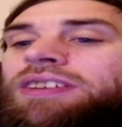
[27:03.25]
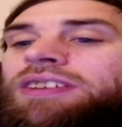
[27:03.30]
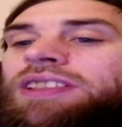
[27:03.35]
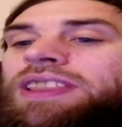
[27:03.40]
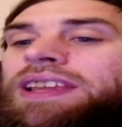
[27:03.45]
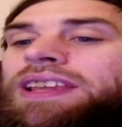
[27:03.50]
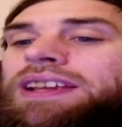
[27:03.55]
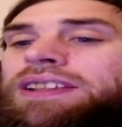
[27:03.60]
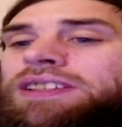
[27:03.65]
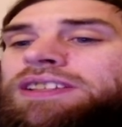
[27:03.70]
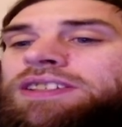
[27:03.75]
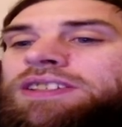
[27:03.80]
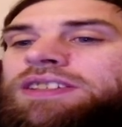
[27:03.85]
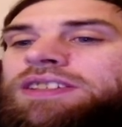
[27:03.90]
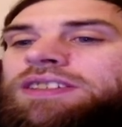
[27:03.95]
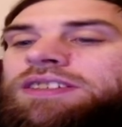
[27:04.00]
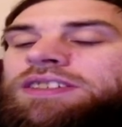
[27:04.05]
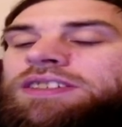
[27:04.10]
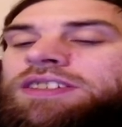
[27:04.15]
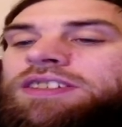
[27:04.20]
let's
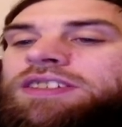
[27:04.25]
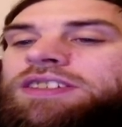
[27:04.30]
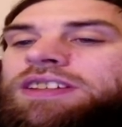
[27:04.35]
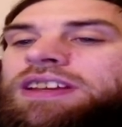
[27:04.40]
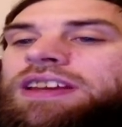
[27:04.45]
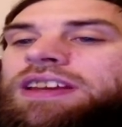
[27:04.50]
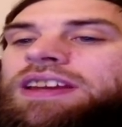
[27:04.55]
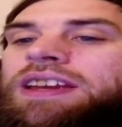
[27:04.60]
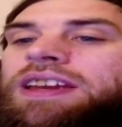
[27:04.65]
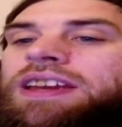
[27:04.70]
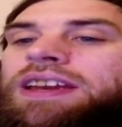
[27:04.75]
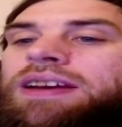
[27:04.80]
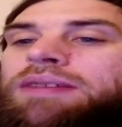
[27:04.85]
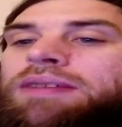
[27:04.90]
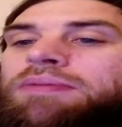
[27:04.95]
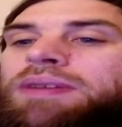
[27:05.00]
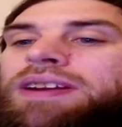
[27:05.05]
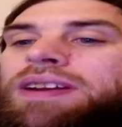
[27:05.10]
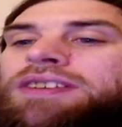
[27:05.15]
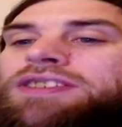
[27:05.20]
see here. We
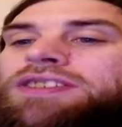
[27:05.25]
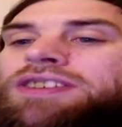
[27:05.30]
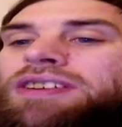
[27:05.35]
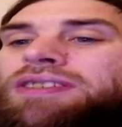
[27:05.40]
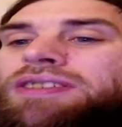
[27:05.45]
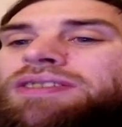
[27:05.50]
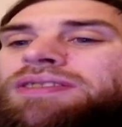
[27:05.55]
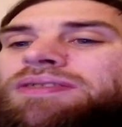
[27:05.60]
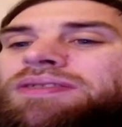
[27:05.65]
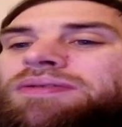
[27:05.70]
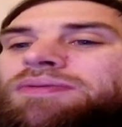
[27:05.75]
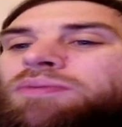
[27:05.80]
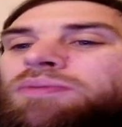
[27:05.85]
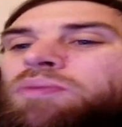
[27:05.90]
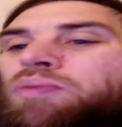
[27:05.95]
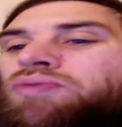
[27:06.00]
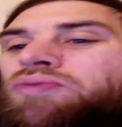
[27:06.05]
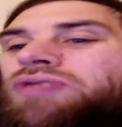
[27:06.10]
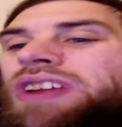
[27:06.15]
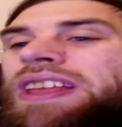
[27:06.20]
don't
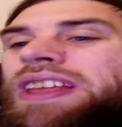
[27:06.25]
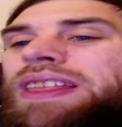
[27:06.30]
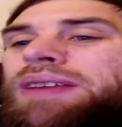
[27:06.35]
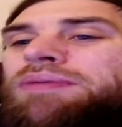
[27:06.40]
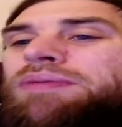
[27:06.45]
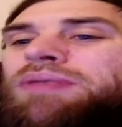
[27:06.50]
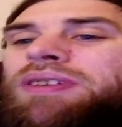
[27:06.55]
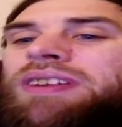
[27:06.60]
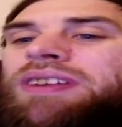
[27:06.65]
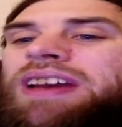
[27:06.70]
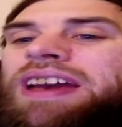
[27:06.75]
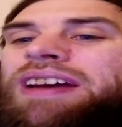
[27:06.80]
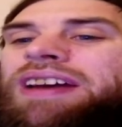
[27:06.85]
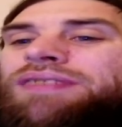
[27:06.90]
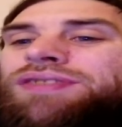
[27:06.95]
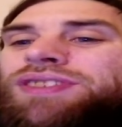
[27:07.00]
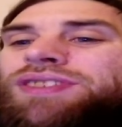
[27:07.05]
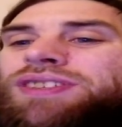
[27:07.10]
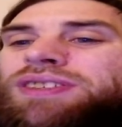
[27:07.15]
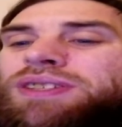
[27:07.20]
really want
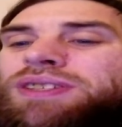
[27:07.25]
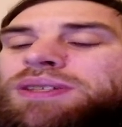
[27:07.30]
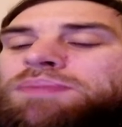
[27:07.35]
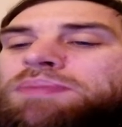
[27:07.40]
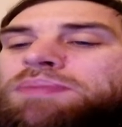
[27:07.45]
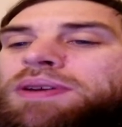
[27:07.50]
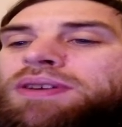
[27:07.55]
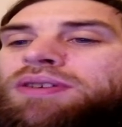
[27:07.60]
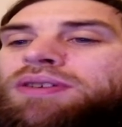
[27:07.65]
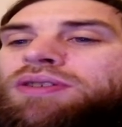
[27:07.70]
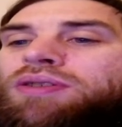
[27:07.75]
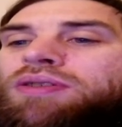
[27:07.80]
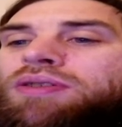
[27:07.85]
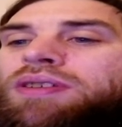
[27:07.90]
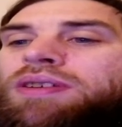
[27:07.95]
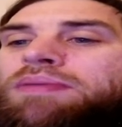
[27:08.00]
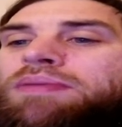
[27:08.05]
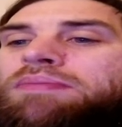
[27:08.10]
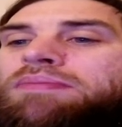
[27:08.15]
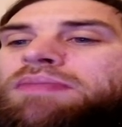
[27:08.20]
Avacyn's
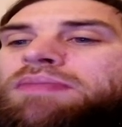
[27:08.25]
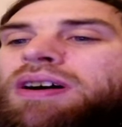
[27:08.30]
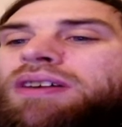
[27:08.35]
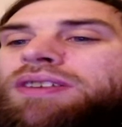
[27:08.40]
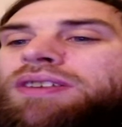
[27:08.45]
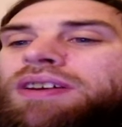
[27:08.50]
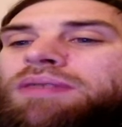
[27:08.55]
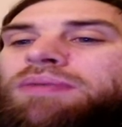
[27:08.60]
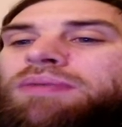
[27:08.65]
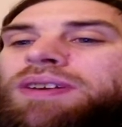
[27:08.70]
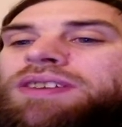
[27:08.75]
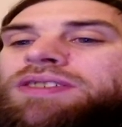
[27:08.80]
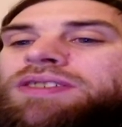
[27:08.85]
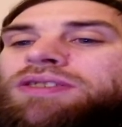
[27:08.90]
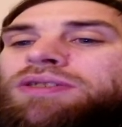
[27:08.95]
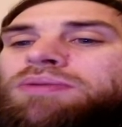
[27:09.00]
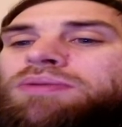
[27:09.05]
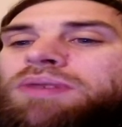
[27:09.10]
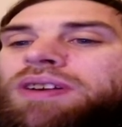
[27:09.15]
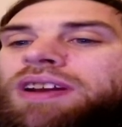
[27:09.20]
Pilgrim. Oh no, we do
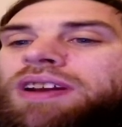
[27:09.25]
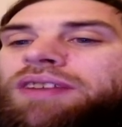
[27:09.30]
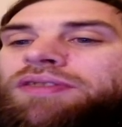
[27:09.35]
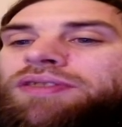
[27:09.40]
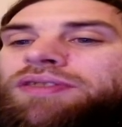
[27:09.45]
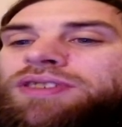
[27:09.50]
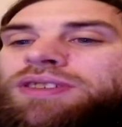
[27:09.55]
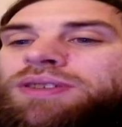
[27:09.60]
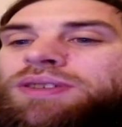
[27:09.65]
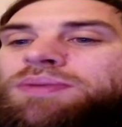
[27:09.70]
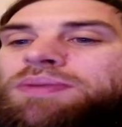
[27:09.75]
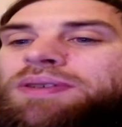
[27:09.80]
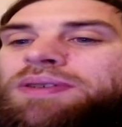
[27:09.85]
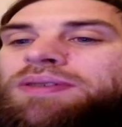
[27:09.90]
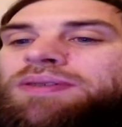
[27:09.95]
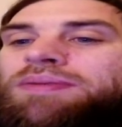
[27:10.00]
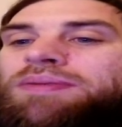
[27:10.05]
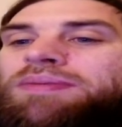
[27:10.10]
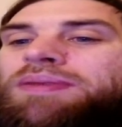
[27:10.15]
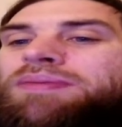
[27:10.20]
want Avacyn's Pilgrim.
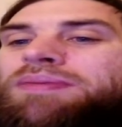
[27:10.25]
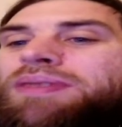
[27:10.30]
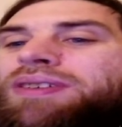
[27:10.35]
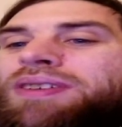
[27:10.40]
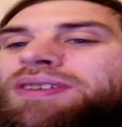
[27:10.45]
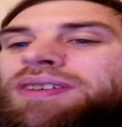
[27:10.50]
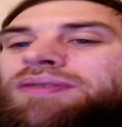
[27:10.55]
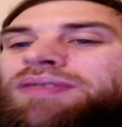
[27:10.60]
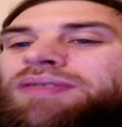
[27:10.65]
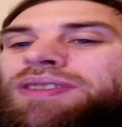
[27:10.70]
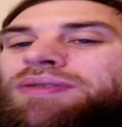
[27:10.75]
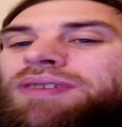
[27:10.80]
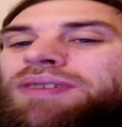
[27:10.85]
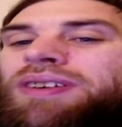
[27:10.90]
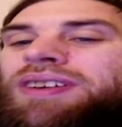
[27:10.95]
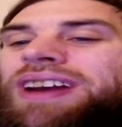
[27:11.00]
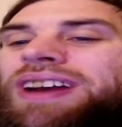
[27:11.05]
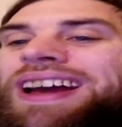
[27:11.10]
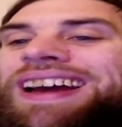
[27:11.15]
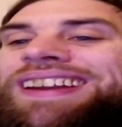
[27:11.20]
I'm looking at the wrong
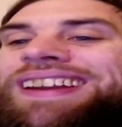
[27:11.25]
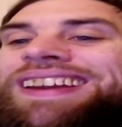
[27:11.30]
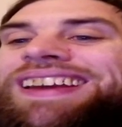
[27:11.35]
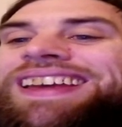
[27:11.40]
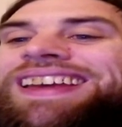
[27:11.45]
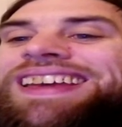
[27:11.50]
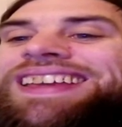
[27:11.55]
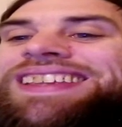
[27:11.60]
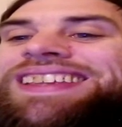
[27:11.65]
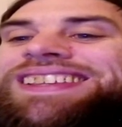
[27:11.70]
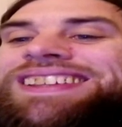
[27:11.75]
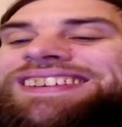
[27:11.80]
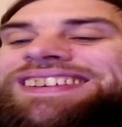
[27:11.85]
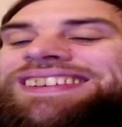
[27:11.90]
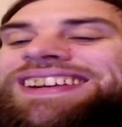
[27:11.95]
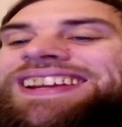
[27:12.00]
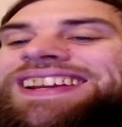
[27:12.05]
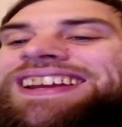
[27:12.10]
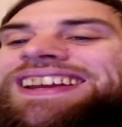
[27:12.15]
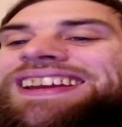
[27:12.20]
card. Sorry.
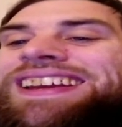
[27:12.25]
